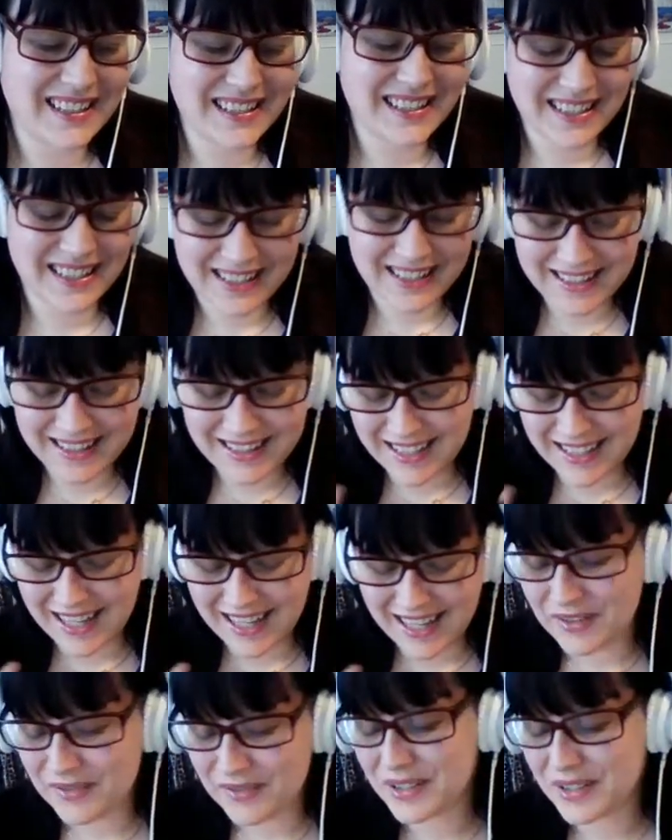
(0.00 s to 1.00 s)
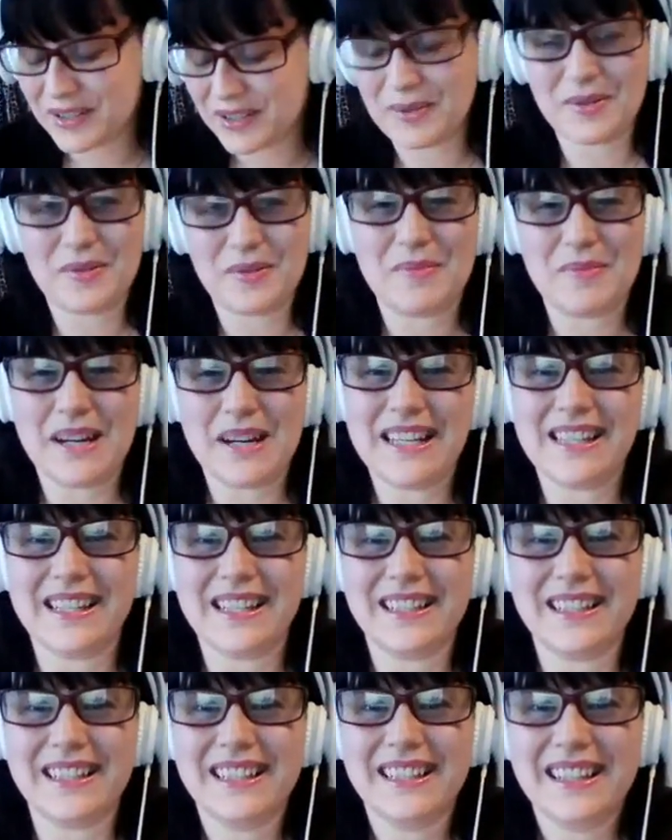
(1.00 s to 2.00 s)
just out of this world
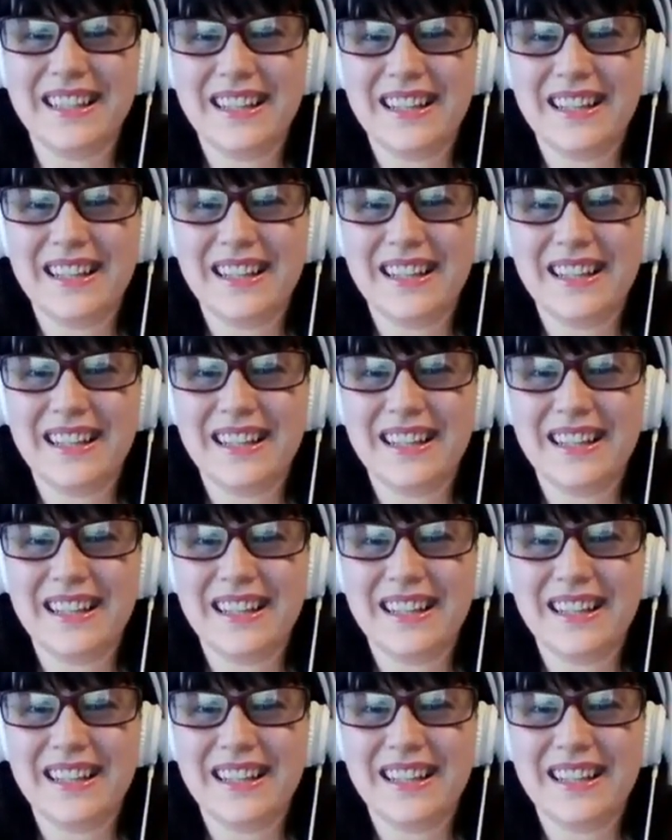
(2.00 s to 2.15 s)
amazing,